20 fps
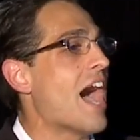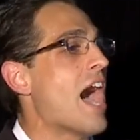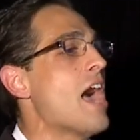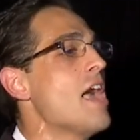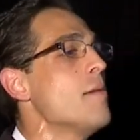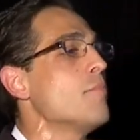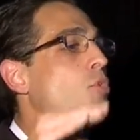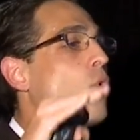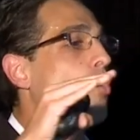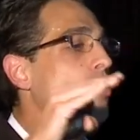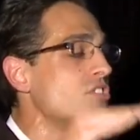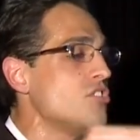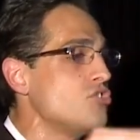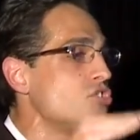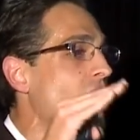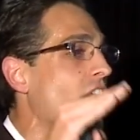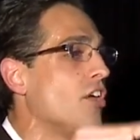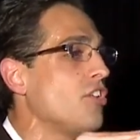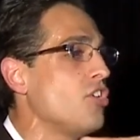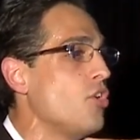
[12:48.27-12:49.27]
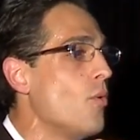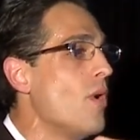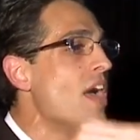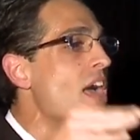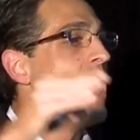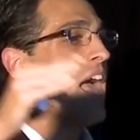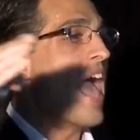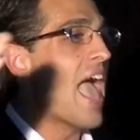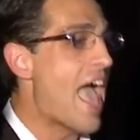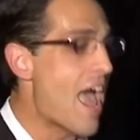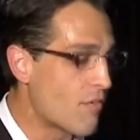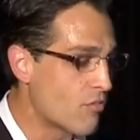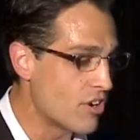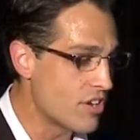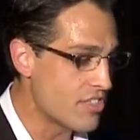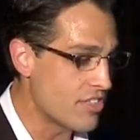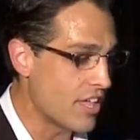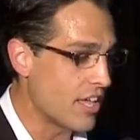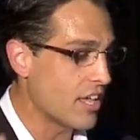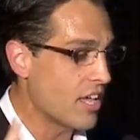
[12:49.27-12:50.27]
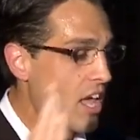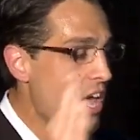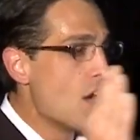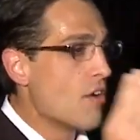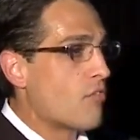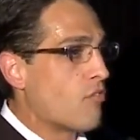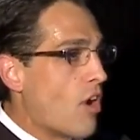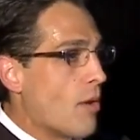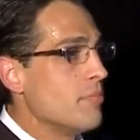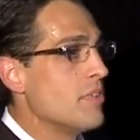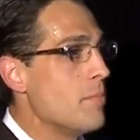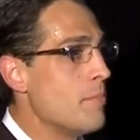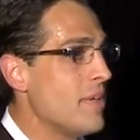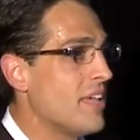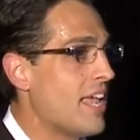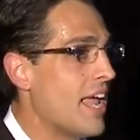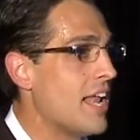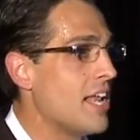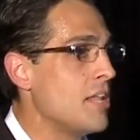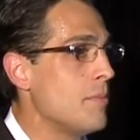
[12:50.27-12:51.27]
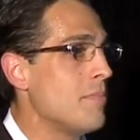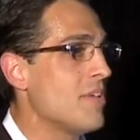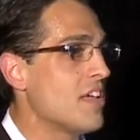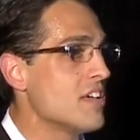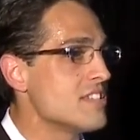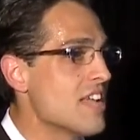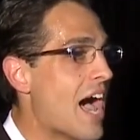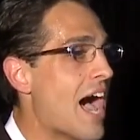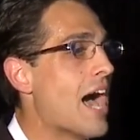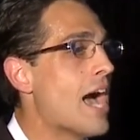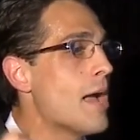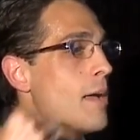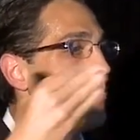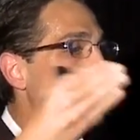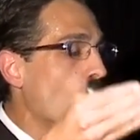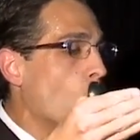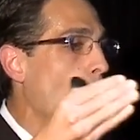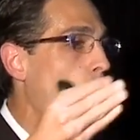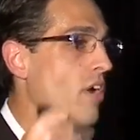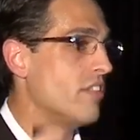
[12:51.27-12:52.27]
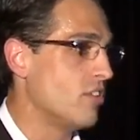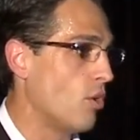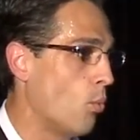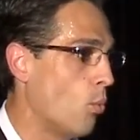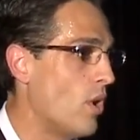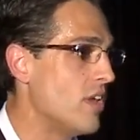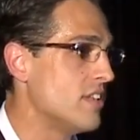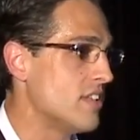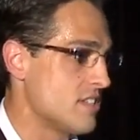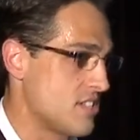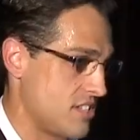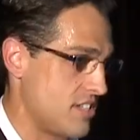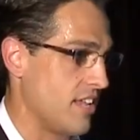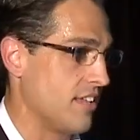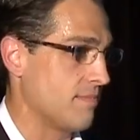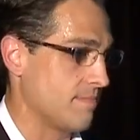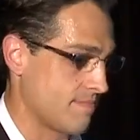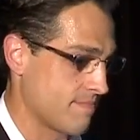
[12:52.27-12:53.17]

I am going to tell you everything from the beginning because I'm the one that witnessed it.